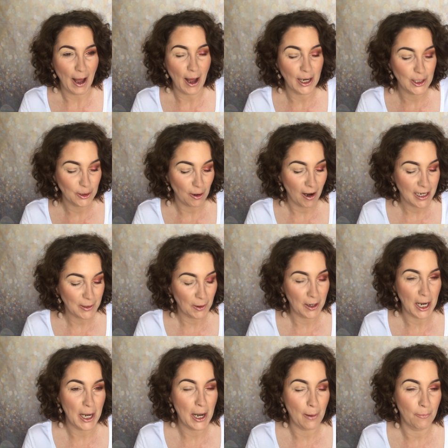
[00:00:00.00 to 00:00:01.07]
I tried
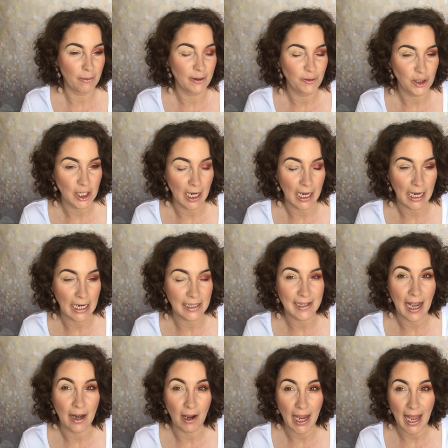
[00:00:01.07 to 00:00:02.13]
on a number of
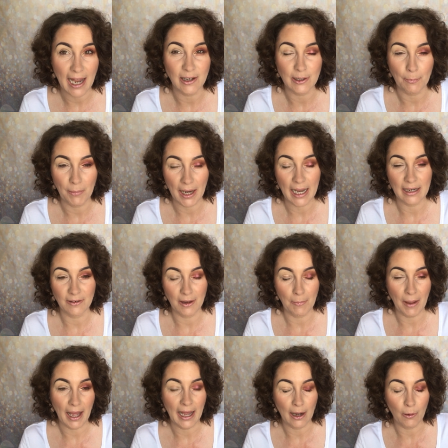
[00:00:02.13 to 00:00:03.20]
shades and I had to blend
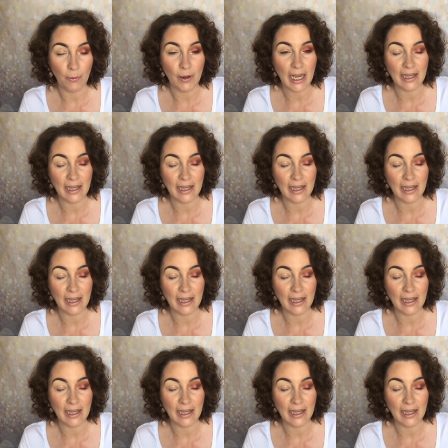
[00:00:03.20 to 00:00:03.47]
them out.